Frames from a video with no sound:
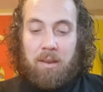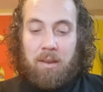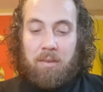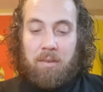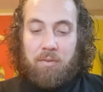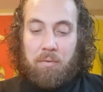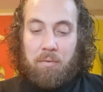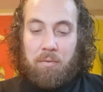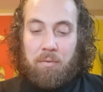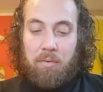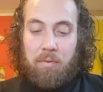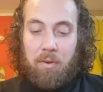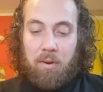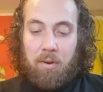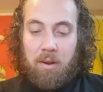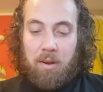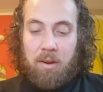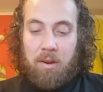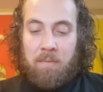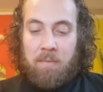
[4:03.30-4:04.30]
so
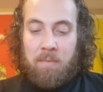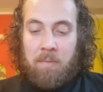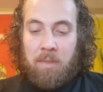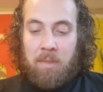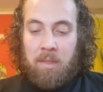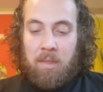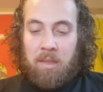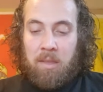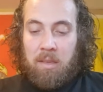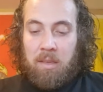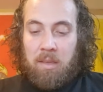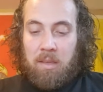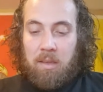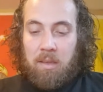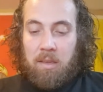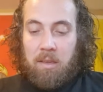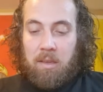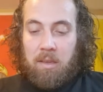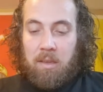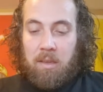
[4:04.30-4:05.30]
far,
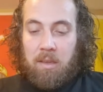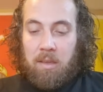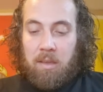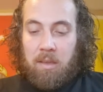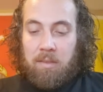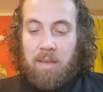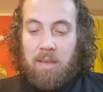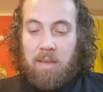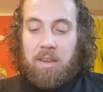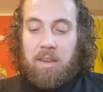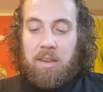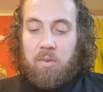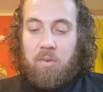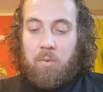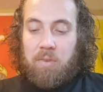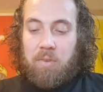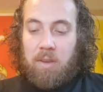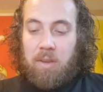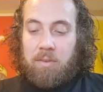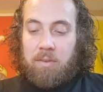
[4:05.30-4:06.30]
92
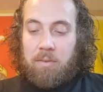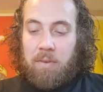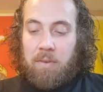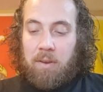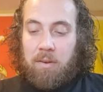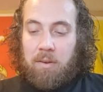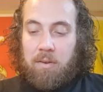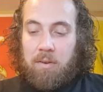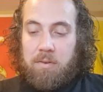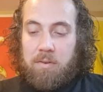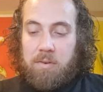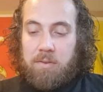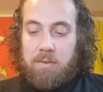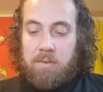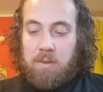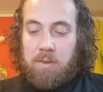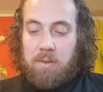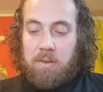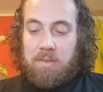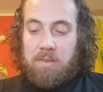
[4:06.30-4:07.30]
sex offenders,
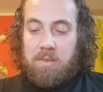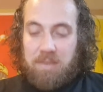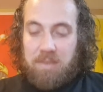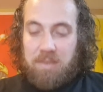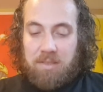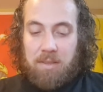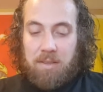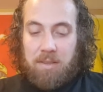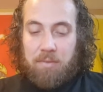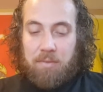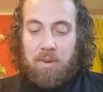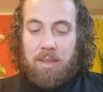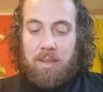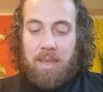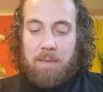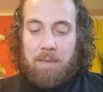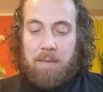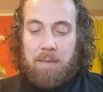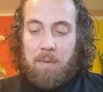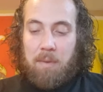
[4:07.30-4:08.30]
63
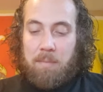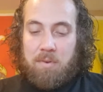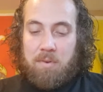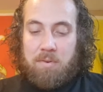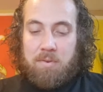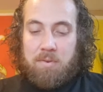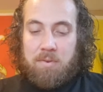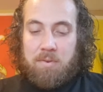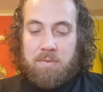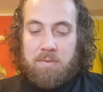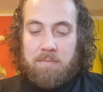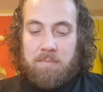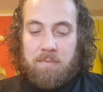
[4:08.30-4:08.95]
gang members,